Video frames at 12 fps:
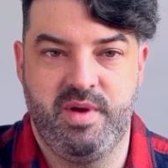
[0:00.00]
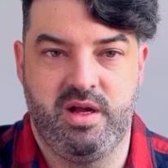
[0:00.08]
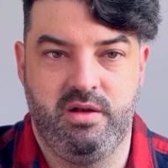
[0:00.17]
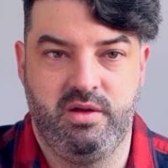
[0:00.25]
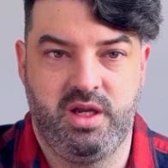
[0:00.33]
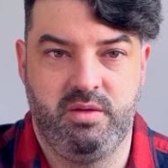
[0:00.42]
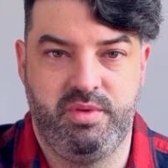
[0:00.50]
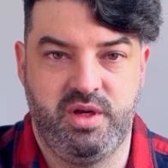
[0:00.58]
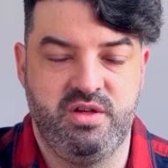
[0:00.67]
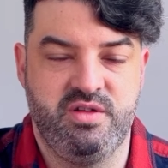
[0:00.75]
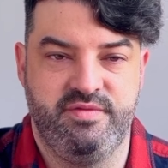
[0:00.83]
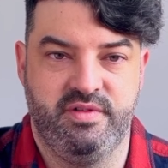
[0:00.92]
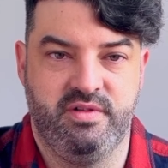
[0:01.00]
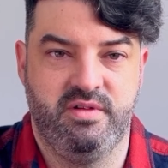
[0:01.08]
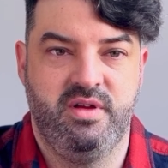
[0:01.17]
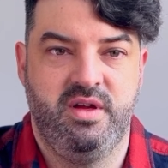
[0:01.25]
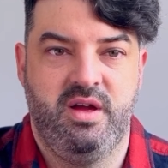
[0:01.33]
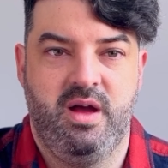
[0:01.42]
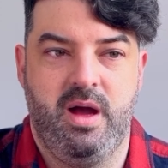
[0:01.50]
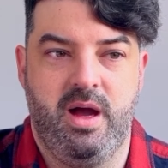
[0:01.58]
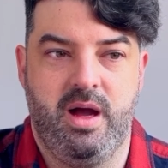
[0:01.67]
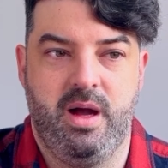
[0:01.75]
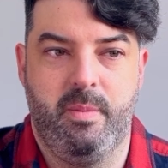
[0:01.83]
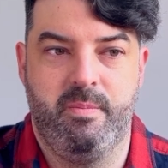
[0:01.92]
out looking beautiful.
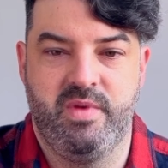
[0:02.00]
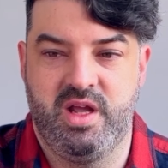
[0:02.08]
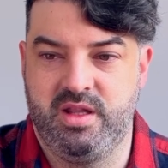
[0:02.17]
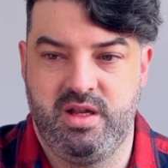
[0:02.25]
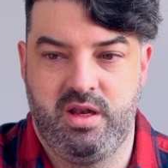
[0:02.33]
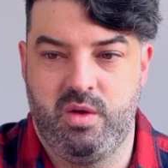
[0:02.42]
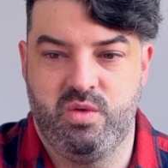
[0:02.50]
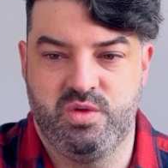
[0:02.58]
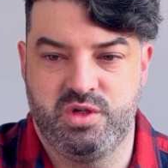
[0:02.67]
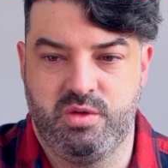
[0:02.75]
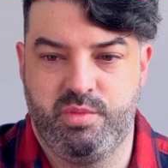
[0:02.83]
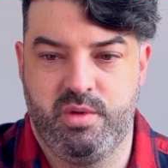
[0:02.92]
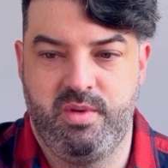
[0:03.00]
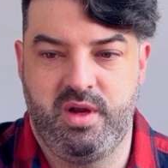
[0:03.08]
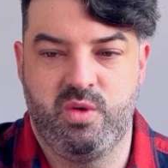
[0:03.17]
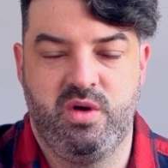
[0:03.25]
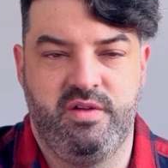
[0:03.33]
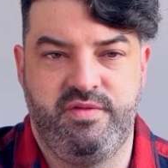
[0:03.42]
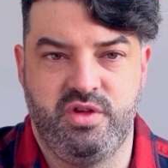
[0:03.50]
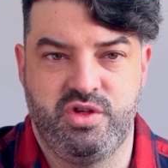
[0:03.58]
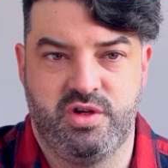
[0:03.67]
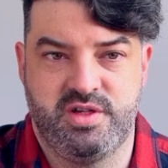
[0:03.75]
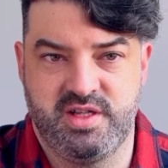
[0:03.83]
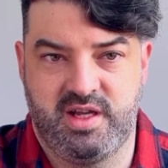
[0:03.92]
And then there were also probably quite a few
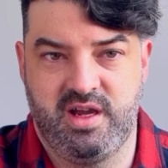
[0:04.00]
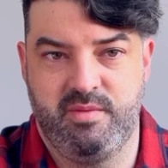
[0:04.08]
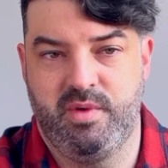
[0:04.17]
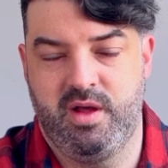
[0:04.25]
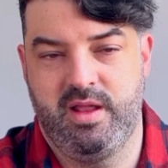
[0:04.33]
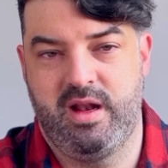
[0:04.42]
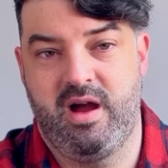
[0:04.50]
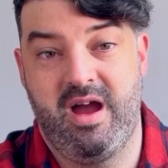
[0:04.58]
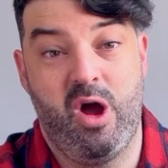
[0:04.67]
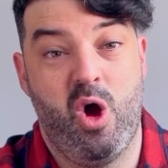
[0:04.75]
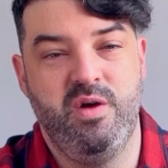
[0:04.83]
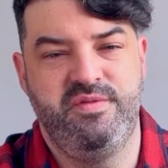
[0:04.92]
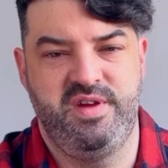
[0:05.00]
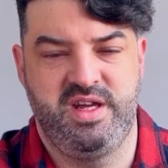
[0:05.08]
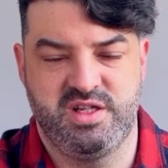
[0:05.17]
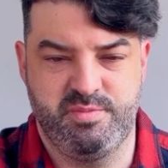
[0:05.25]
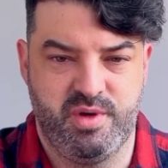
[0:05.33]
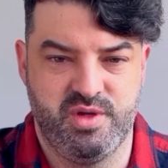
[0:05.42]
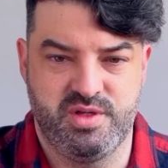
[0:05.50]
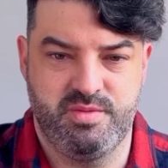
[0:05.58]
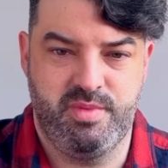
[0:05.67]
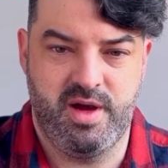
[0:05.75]
shots that I overexposed by